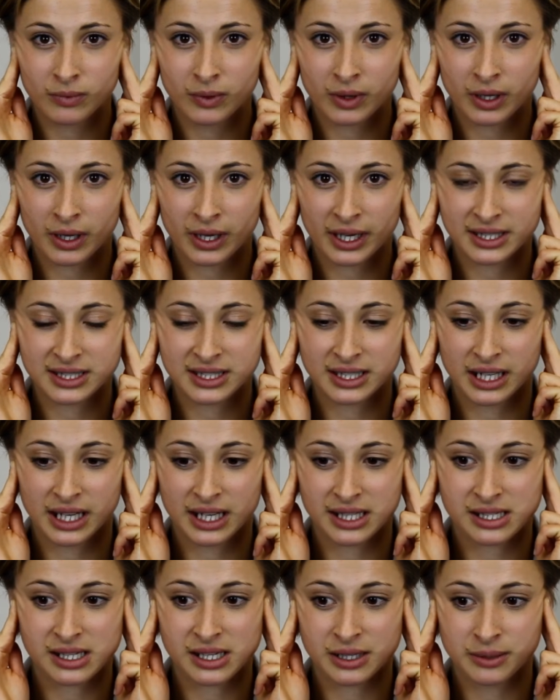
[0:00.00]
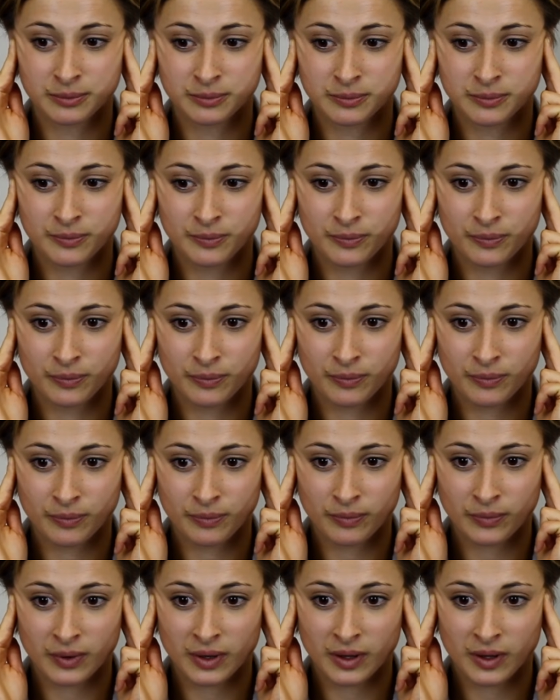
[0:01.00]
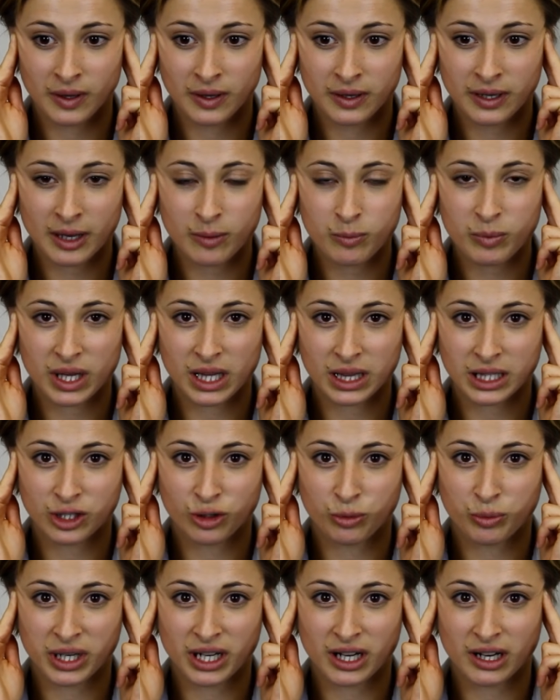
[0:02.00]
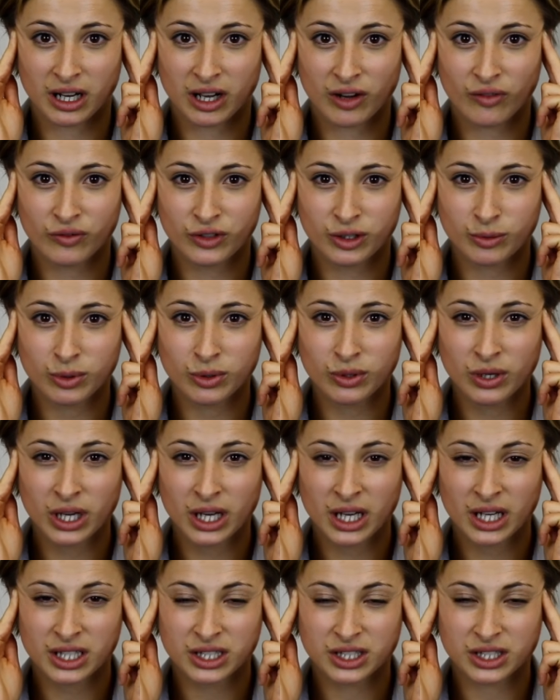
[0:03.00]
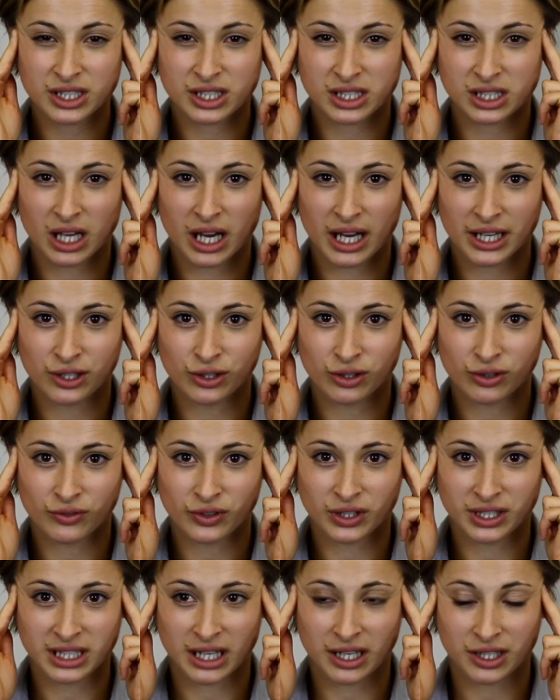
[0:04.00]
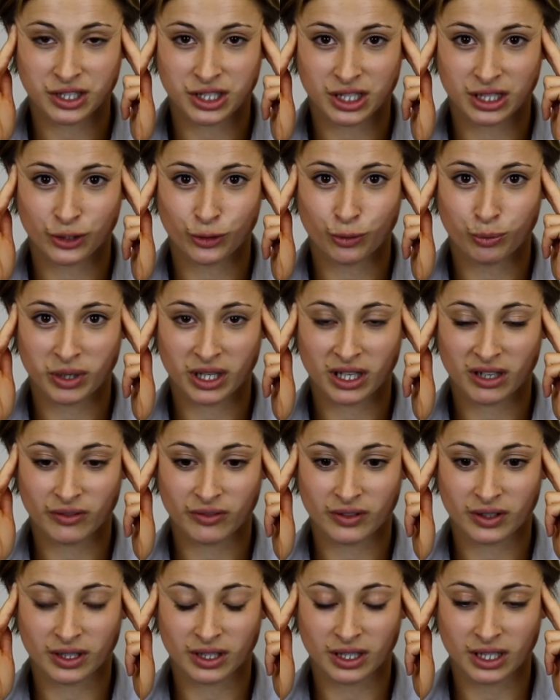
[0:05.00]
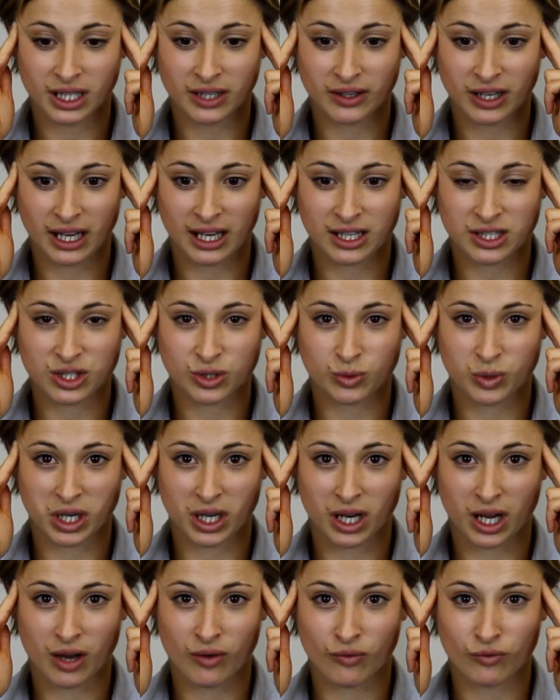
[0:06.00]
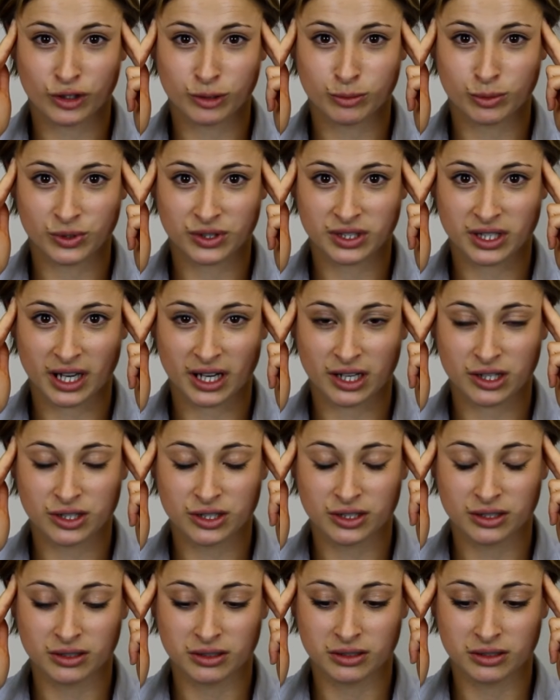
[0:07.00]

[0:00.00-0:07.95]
Nice and easy. Can be a little bit uncomfortable. Just lighten off your touch a little bit if it gets to an uncomfortable stage.